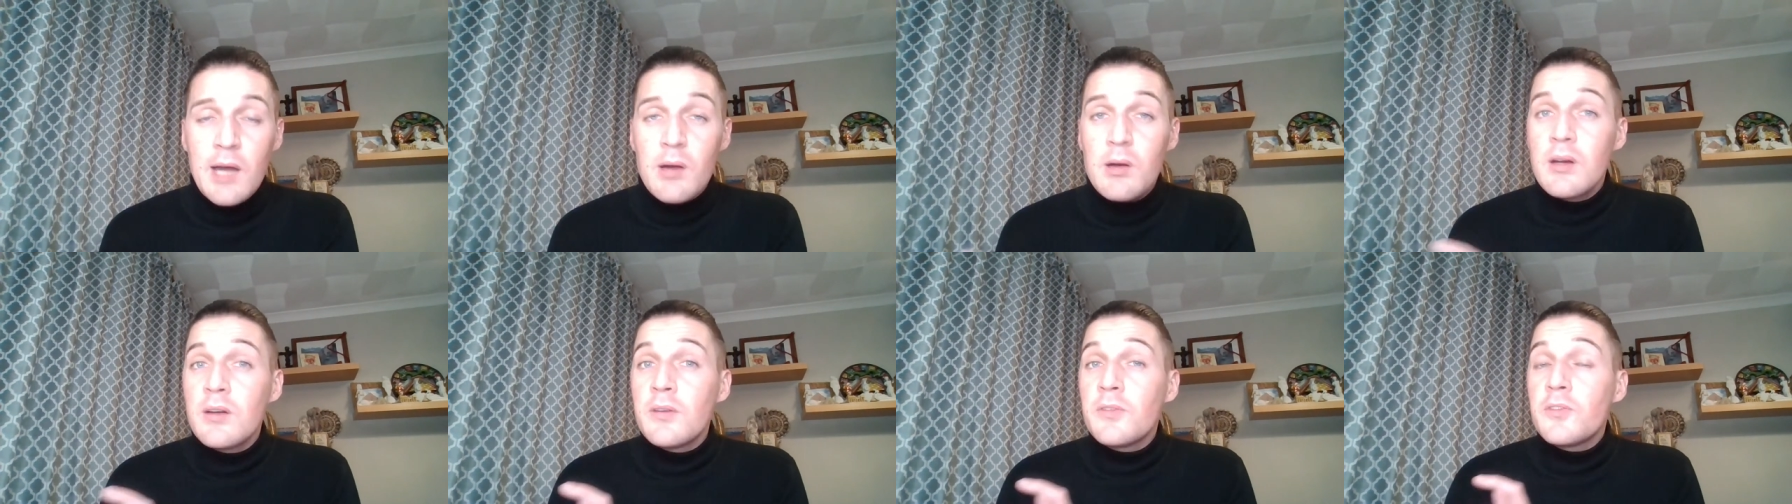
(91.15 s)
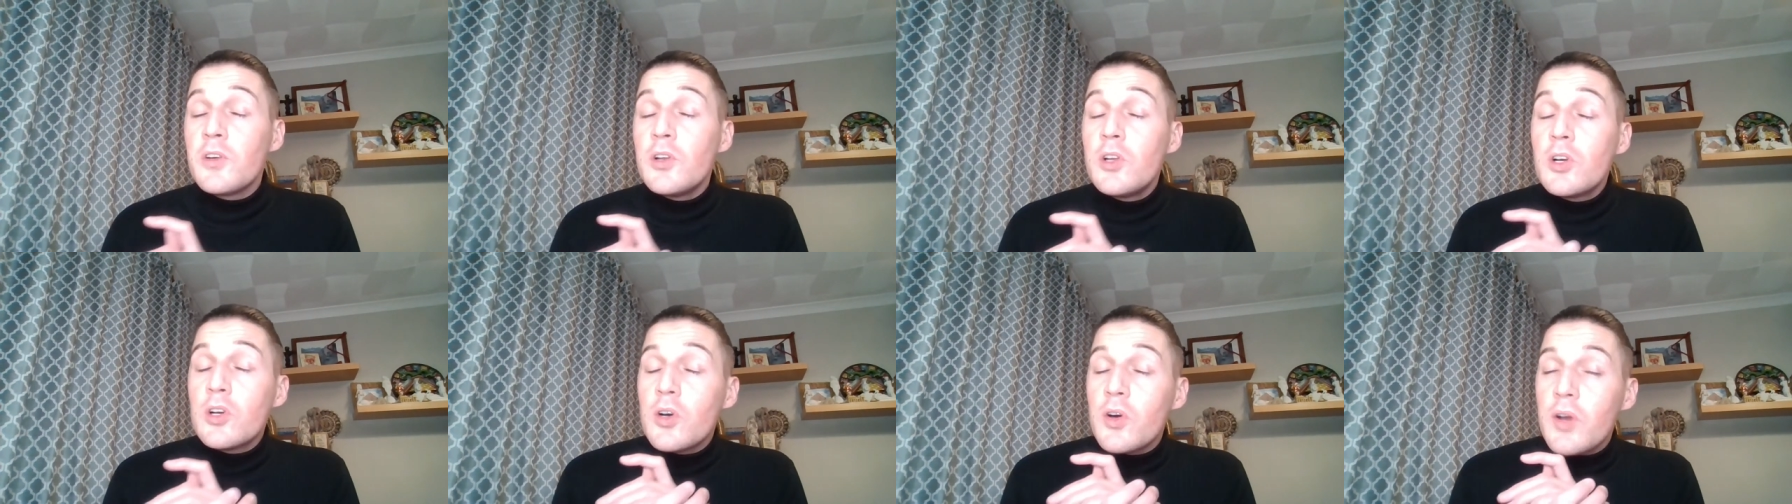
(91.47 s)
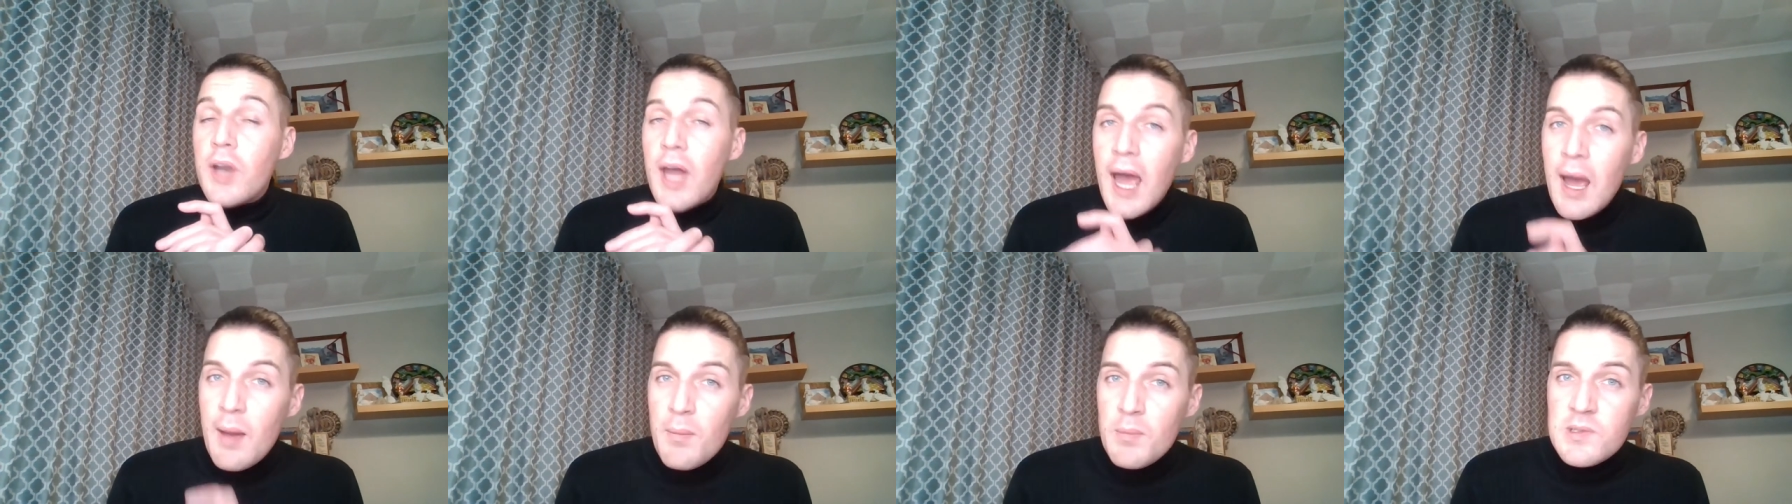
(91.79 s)
However, if you look
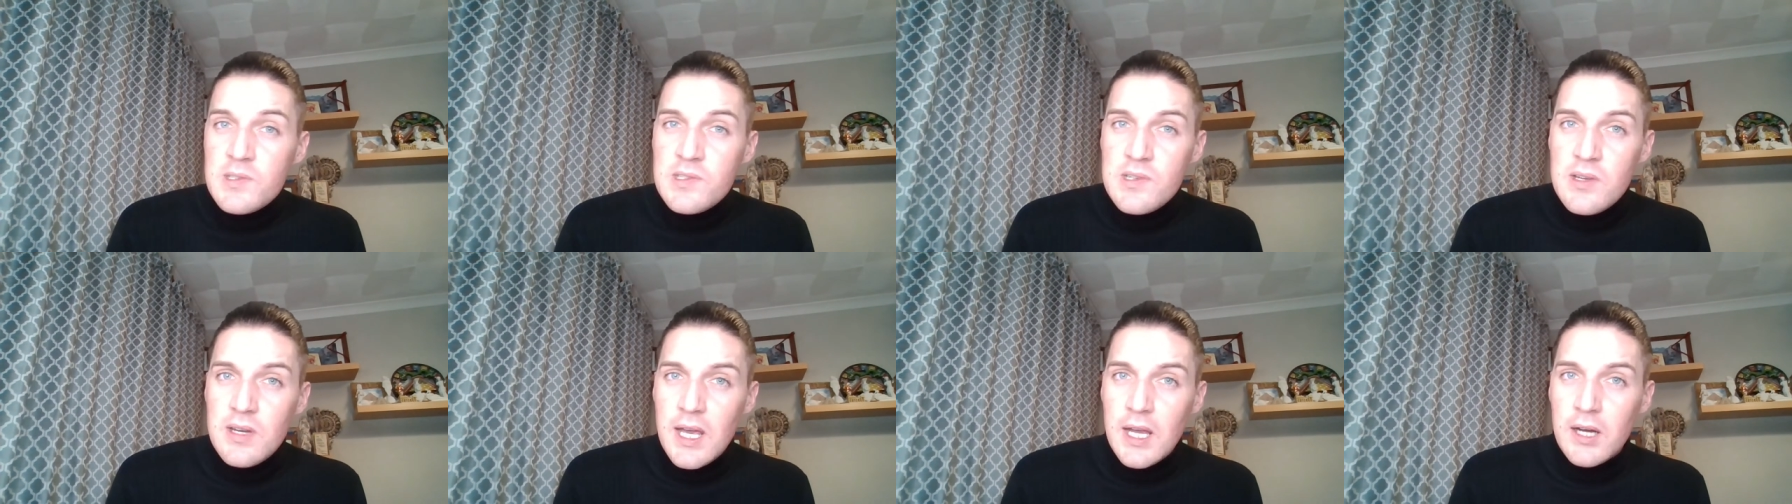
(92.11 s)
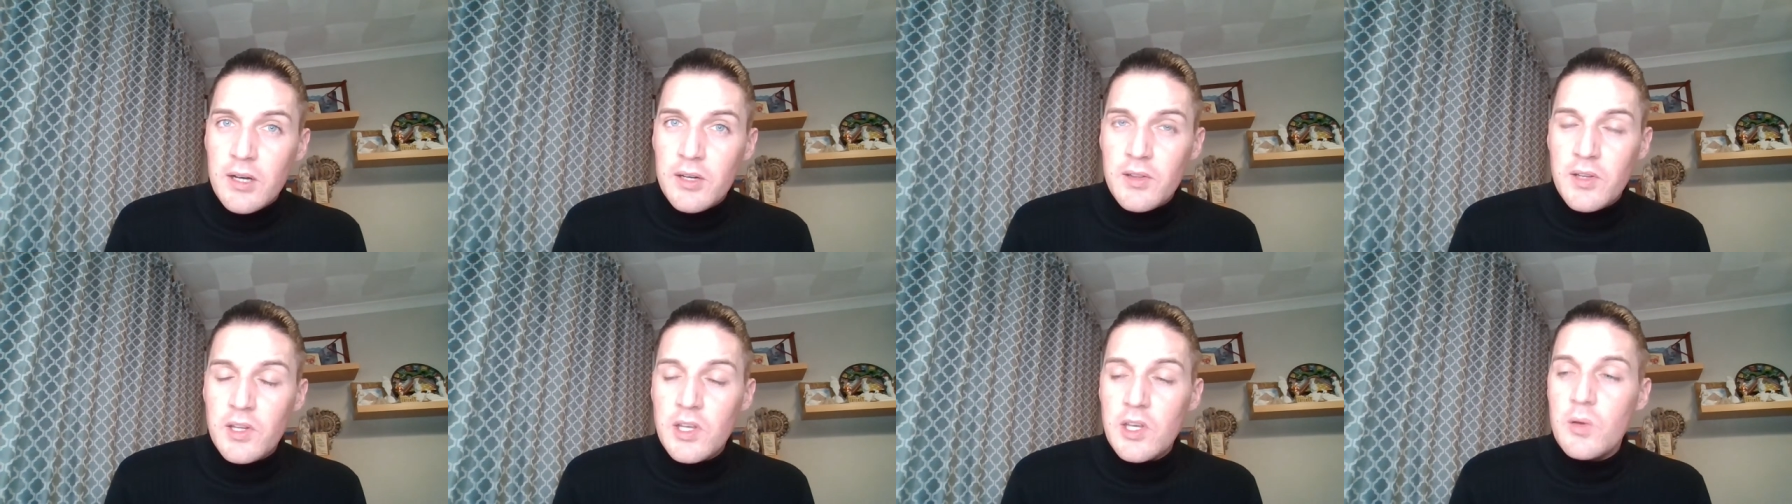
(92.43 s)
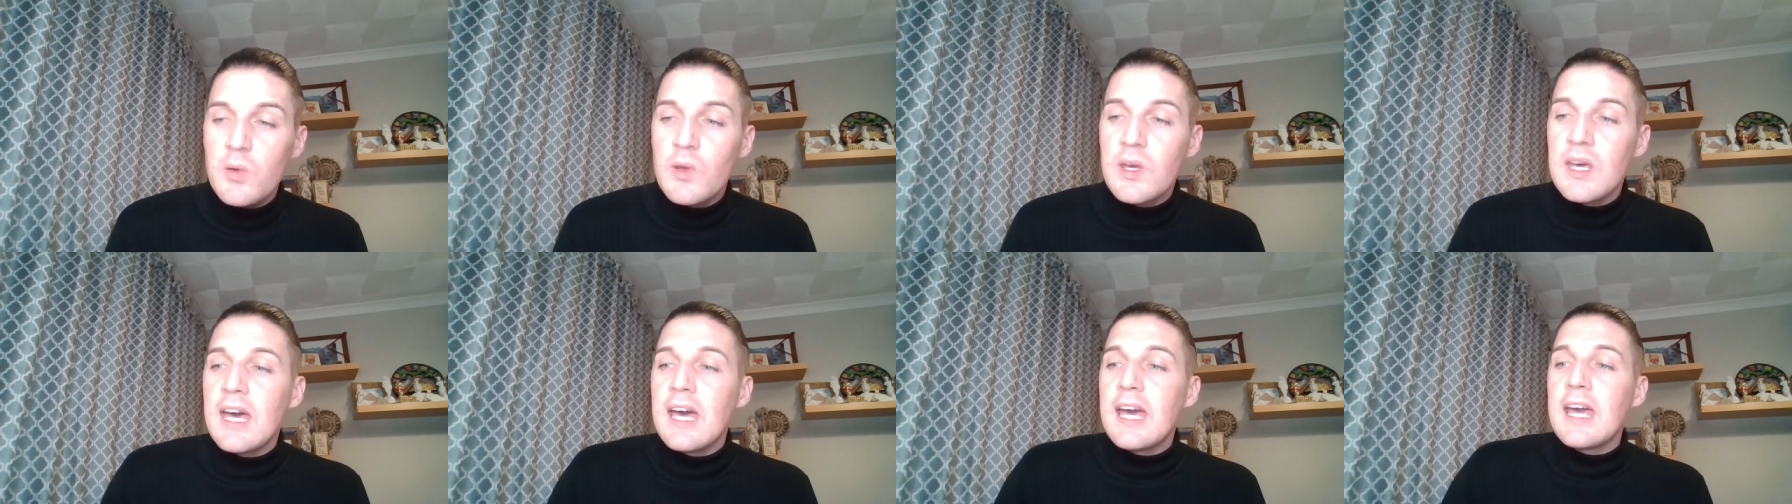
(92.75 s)
on Amazon here in the
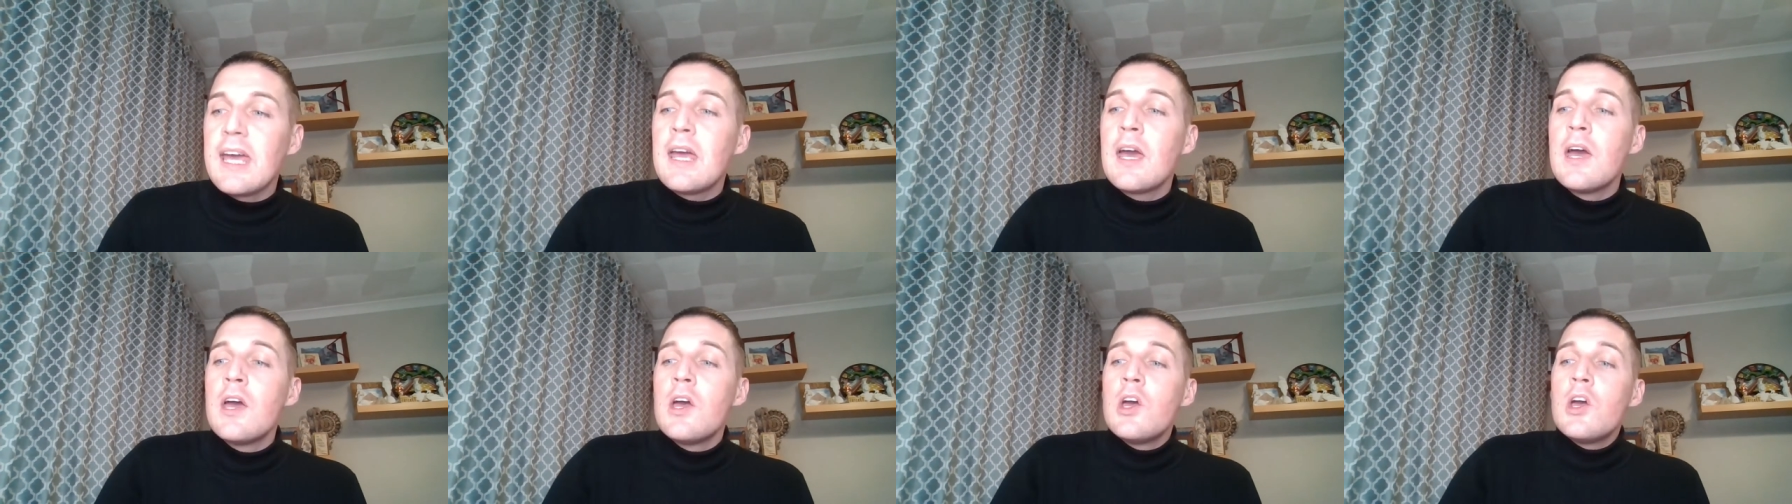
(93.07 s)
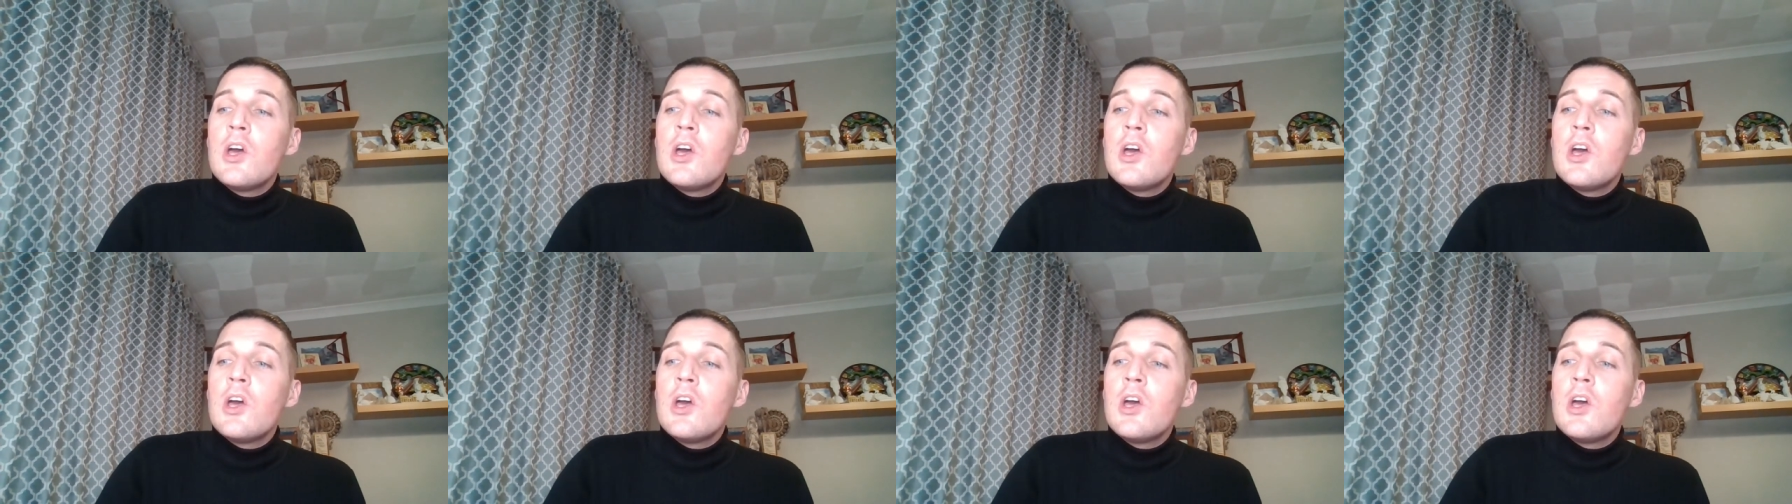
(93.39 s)
UK,